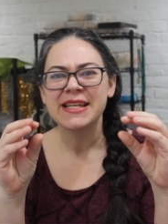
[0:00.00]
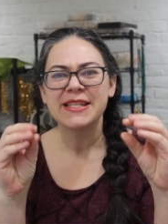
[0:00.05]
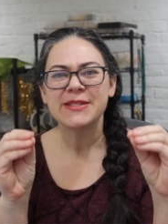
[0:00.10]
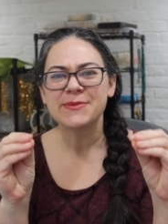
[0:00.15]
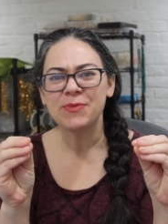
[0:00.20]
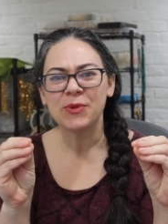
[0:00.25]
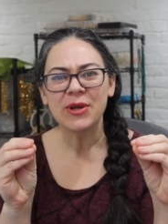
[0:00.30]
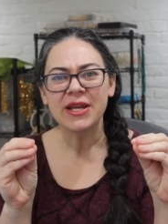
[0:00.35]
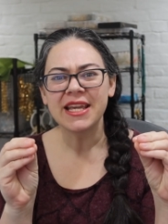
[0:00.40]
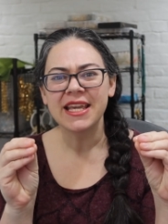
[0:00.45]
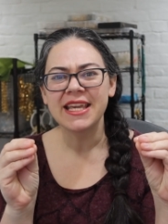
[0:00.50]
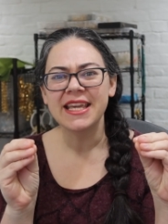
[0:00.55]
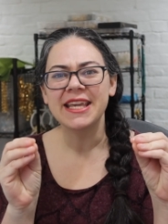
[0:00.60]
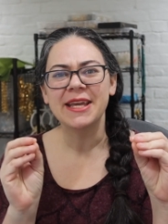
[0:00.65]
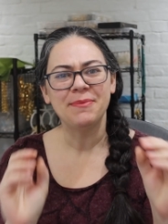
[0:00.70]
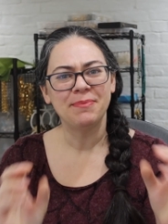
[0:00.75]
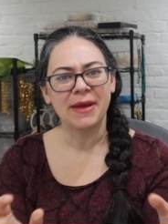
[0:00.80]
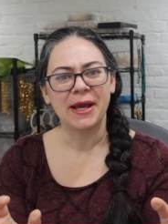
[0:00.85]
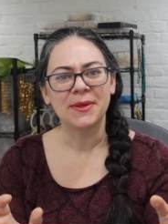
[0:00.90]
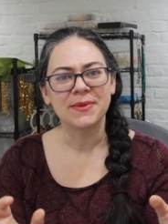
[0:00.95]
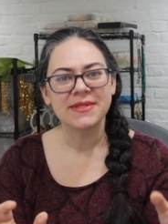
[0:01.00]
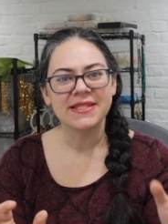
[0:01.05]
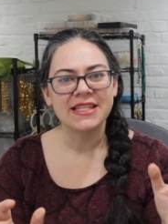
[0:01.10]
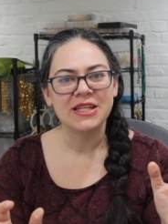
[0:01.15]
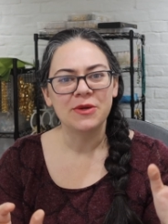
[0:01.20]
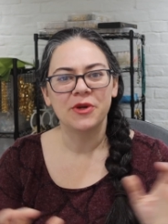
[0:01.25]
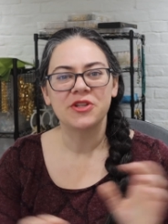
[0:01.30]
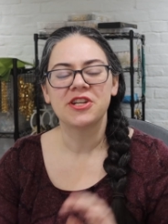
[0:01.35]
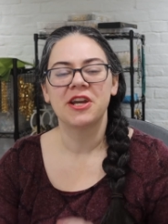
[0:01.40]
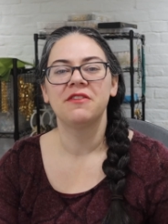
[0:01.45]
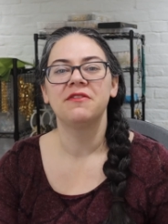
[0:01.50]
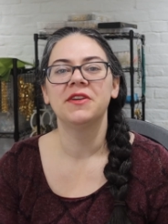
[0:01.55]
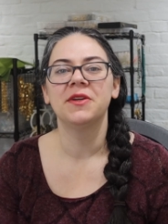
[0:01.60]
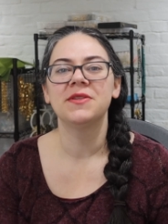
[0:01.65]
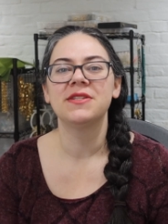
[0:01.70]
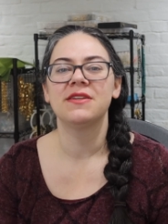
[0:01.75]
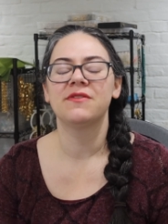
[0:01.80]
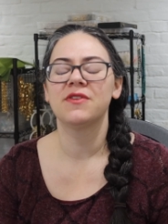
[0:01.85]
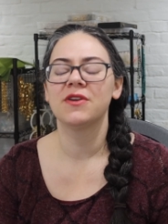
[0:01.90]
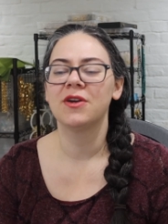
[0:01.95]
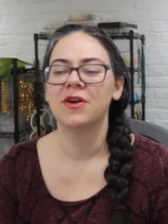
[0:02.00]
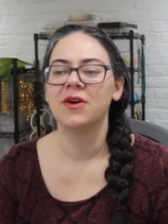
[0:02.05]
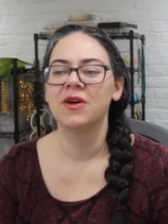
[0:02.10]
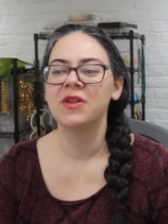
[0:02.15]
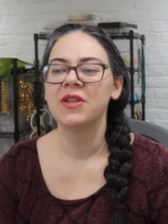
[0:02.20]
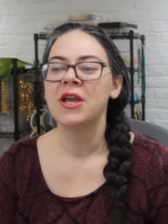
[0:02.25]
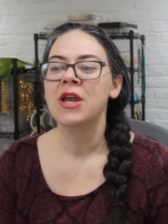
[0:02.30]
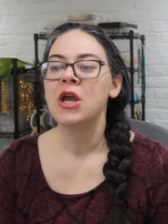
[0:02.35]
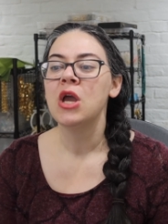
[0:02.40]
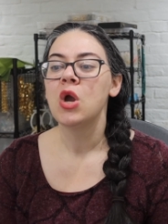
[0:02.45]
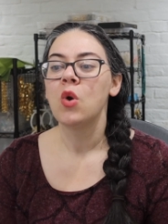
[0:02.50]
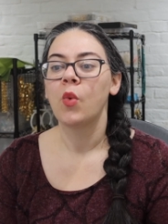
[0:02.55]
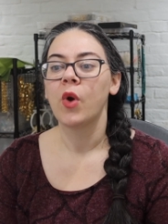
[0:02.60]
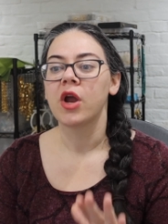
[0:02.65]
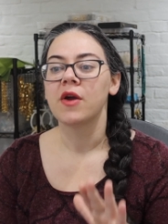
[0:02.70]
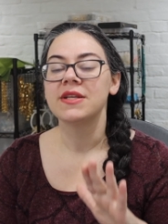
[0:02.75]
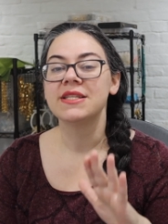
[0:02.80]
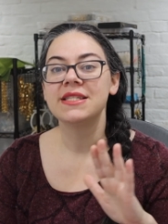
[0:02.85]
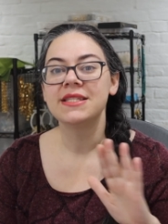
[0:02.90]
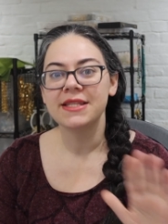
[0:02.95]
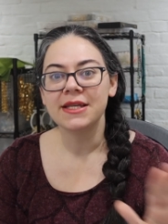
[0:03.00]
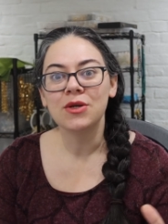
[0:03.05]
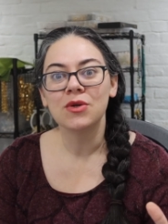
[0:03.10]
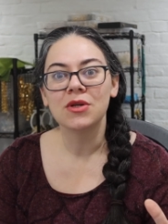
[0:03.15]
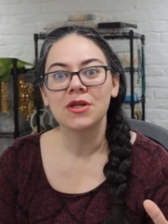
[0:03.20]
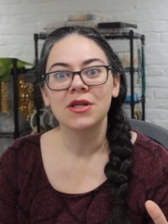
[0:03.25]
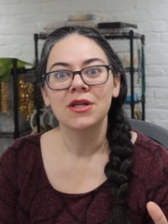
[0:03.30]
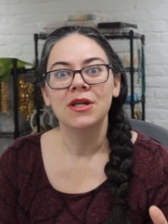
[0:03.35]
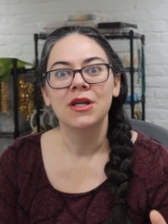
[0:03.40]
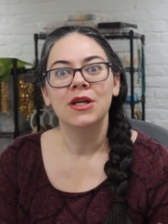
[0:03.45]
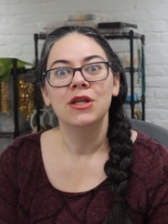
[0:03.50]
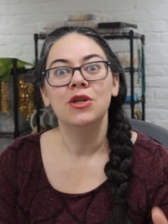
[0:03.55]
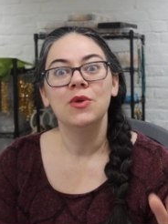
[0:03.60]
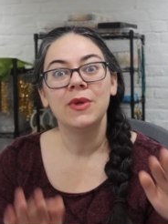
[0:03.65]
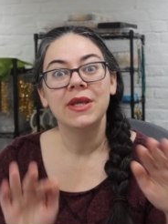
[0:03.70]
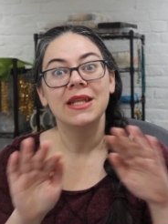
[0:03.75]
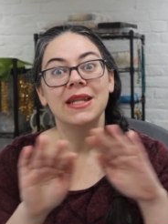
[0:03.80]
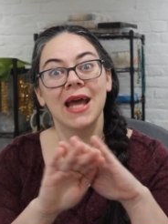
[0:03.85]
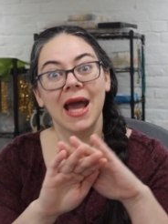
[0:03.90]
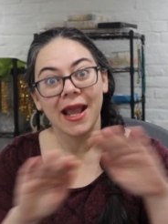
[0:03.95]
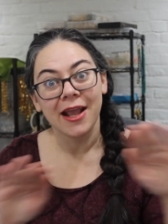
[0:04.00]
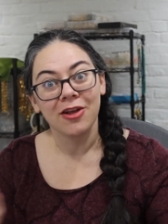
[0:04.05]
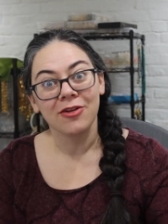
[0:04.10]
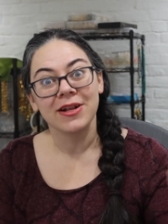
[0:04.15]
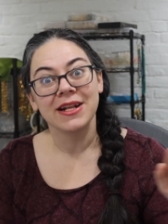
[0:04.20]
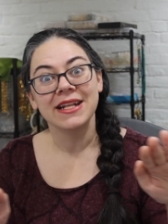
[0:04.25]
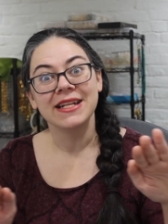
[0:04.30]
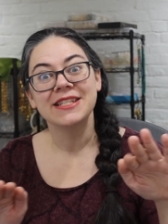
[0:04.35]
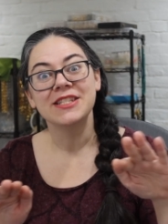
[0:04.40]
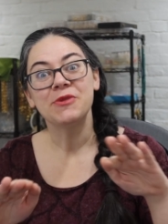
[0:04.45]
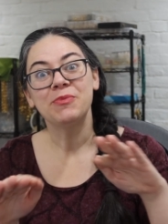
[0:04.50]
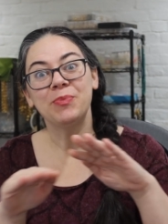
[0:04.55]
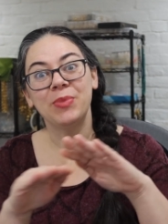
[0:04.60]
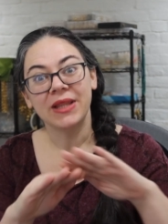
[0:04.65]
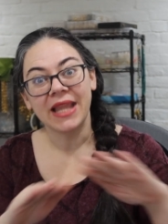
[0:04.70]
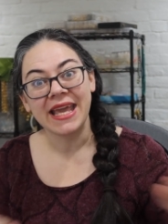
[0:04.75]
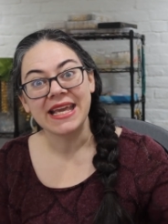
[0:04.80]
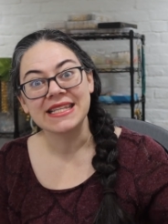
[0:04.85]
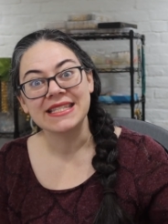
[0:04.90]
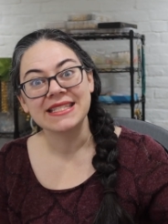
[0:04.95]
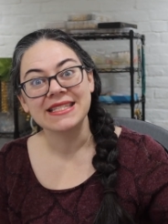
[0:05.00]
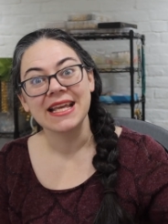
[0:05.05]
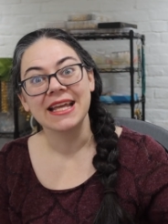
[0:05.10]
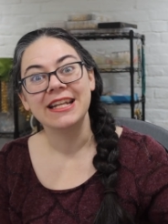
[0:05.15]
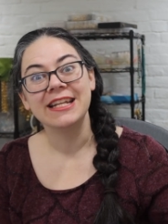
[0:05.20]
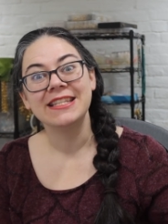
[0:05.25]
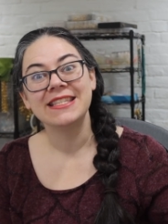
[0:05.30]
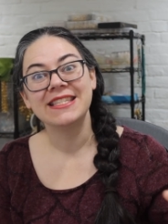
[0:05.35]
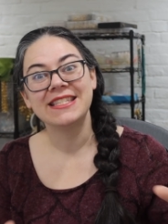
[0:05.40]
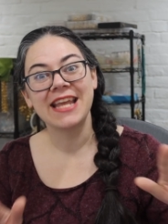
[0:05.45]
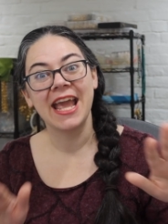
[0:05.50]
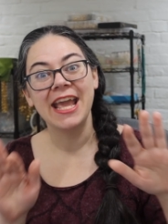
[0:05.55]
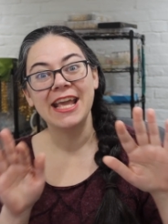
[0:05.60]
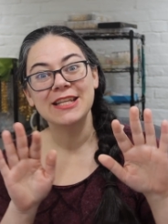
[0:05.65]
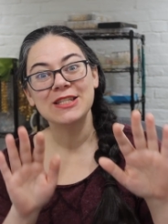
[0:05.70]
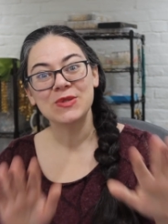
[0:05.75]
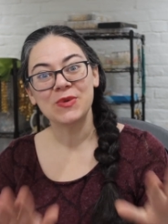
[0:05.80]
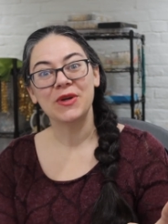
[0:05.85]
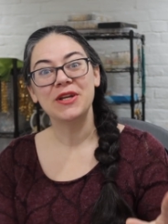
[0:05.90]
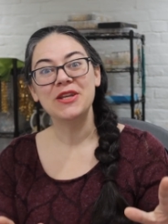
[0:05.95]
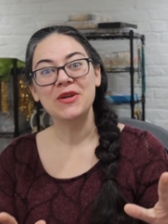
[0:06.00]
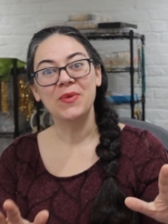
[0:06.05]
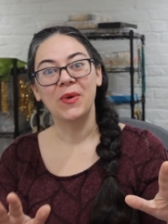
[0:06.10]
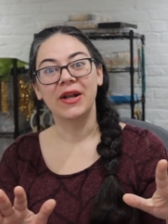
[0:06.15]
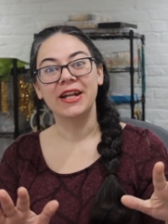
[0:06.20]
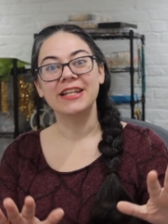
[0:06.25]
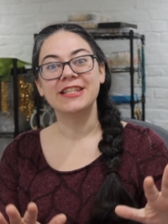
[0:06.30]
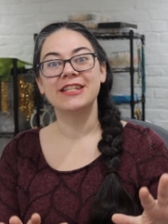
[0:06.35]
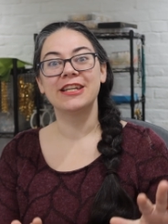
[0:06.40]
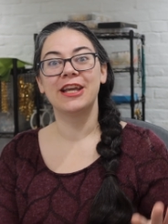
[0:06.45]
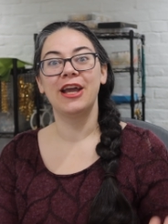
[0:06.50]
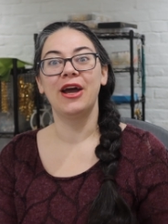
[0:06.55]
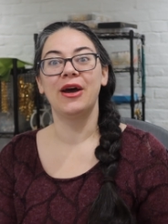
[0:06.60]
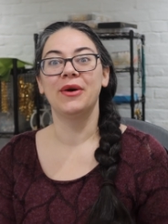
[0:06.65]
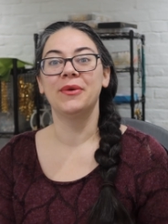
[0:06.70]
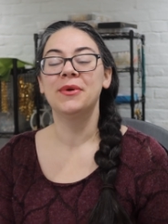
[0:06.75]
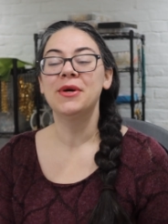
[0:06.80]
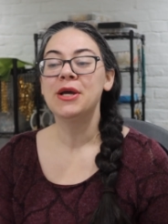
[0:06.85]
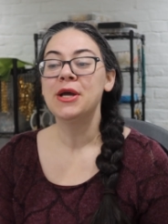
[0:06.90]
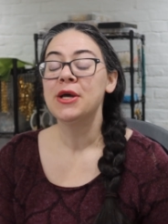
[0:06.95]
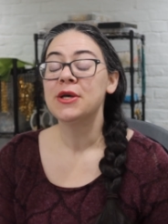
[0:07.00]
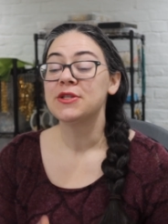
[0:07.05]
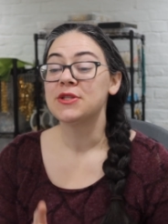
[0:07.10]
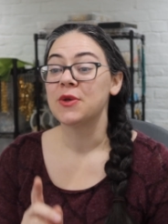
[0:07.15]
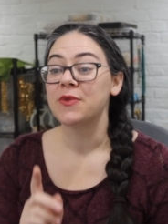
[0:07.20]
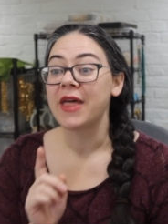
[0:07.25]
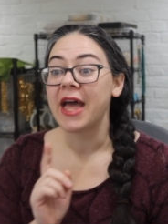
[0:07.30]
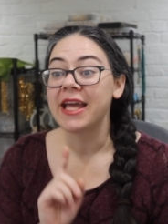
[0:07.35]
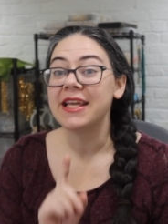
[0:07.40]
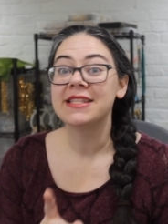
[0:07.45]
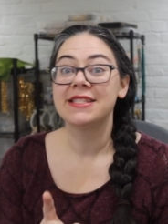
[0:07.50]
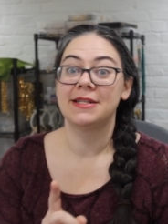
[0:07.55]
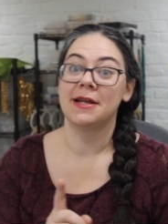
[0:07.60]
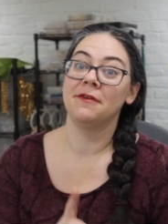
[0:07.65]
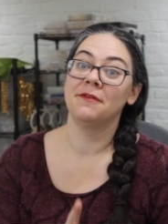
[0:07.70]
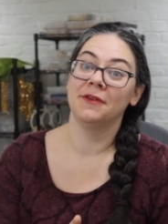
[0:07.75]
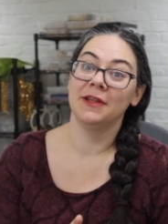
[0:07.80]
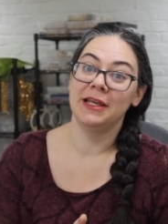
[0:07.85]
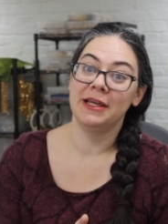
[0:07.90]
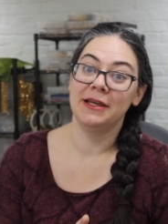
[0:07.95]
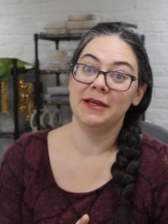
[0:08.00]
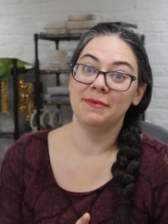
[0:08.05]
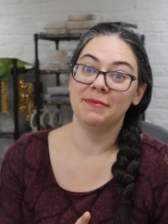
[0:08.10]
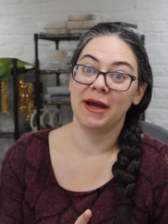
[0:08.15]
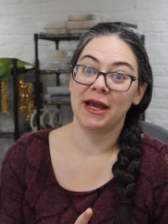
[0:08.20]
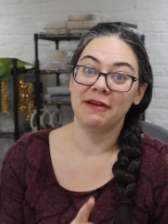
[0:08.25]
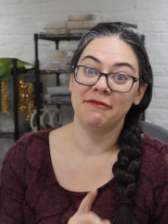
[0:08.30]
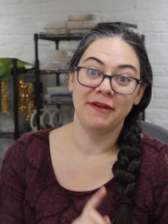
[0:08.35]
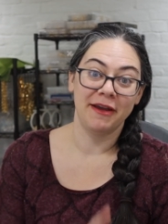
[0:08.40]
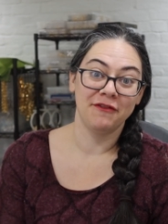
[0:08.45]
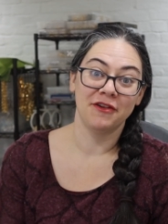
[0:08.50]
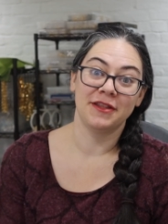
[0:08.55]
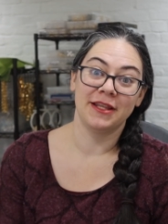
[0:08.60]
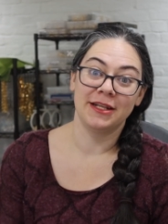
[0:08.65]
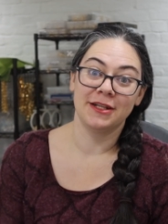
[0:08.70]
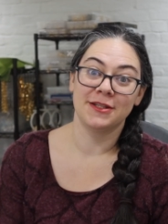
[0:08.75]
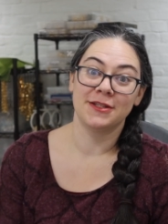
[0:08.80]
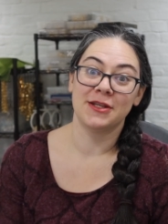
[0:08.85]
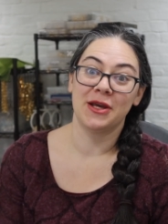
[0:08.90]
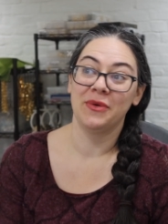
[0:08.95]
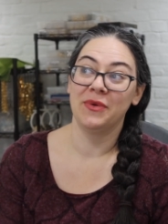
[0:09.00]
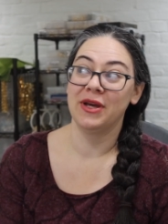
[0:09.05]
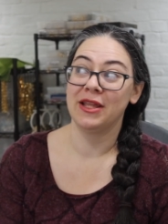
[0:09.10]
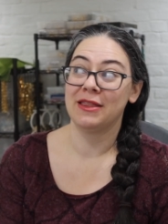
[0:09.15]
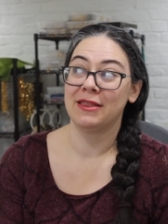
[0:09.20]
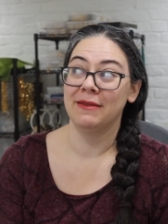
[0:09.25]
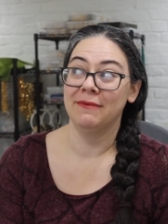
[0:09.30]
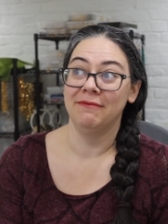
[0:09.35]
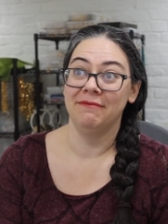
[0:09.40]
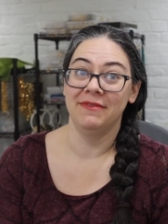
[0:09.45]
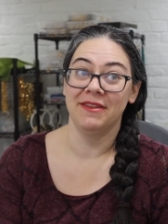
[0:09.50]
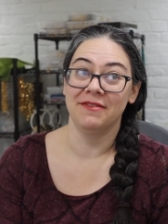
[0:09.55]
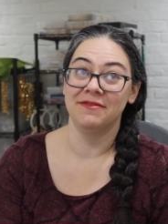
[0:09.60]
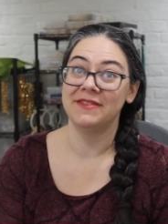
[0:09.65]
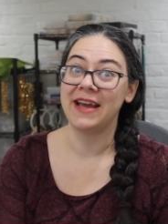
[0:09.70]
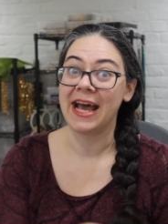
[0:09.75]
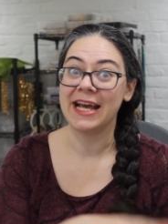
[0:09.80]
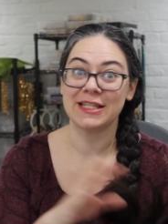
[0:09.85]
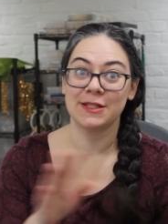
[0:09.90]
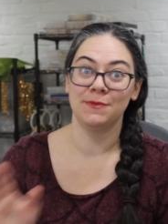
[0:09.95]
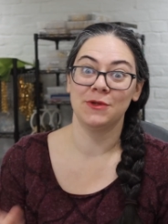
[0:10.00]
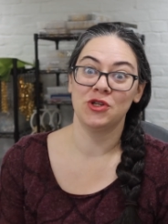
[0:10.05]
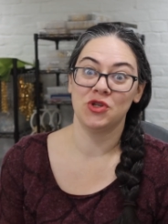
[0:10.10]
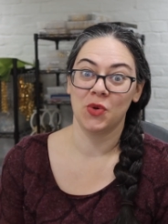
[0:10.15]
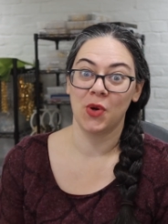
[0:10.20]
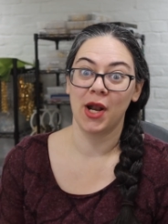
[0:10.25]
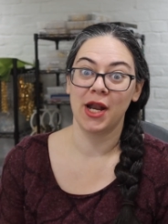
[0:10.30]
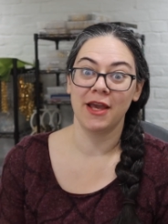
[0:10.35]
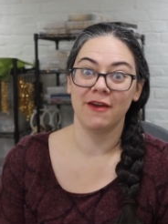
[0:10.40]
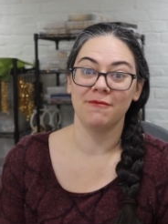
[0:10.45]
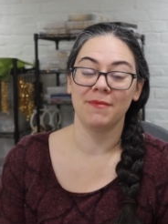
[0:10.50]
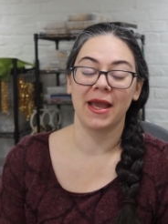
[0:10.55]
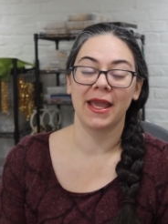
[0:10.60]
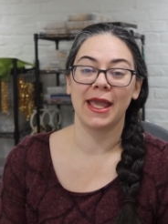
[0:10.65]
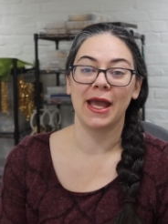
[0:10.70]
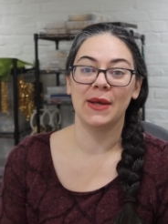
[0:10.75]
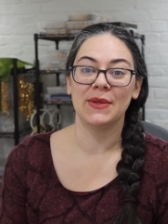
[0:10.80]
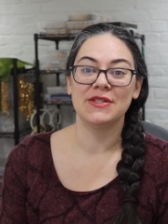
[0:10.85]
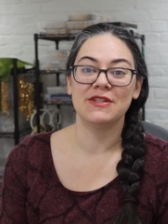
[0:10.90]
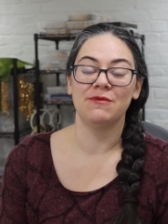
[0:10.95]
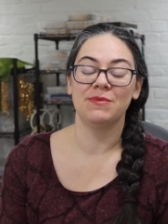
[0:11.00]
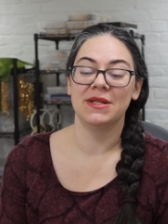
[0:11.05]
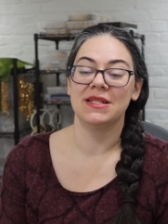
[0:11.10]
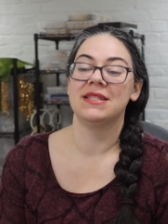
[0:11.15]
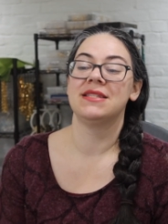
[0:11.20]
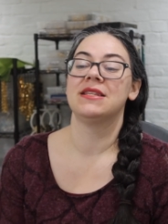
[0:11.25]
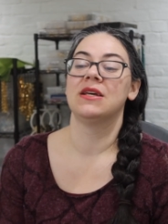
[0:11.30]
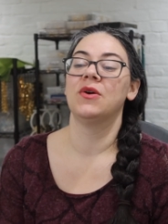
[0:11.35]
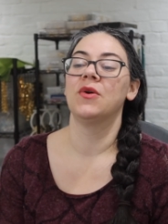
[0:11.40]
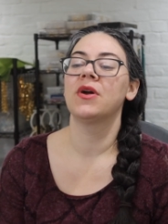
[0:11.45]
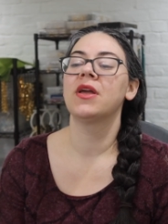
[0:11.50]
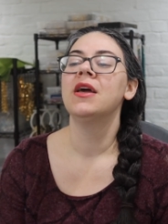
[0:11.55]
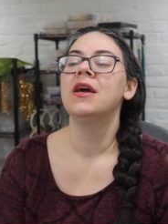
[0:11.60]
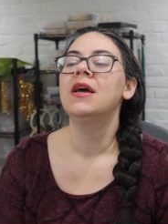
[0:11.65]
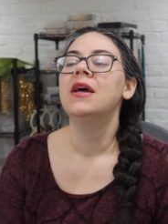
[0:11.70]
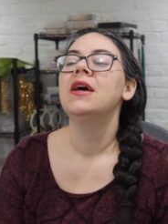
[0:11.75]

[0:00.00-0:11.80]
springy and bouncy, which I feel difficult. Whereas silk, you can iron it into place and it stays where you want it to go. So that is definitely my favorite thing to sew with. The vast majority of my gowns have been silk.